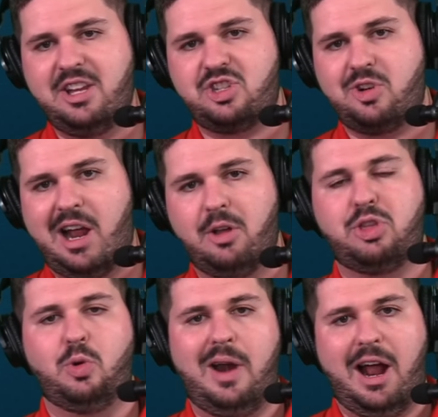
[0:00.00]
Stroud
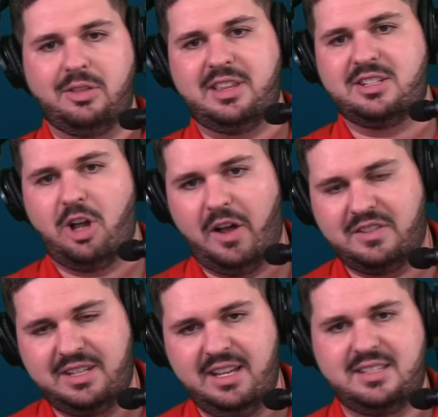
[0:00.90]
throughout this
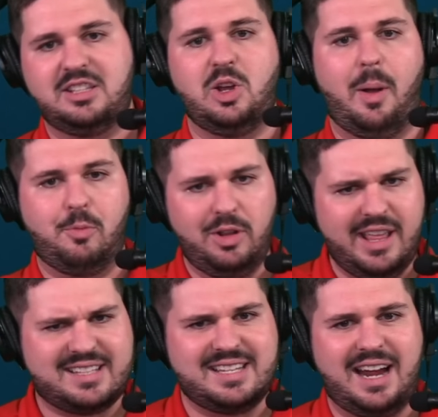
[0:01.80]
offseason. So I'm really
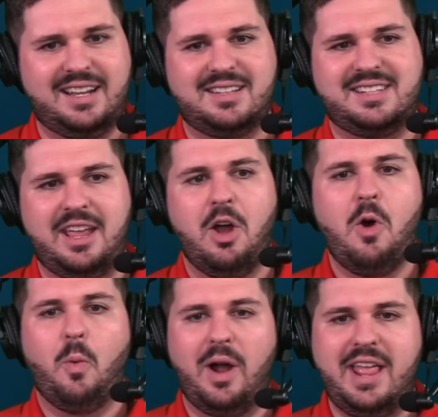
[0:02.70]
excited to see
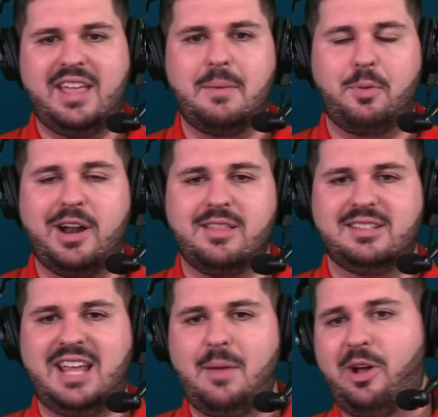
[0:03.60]
what he can bring to the table.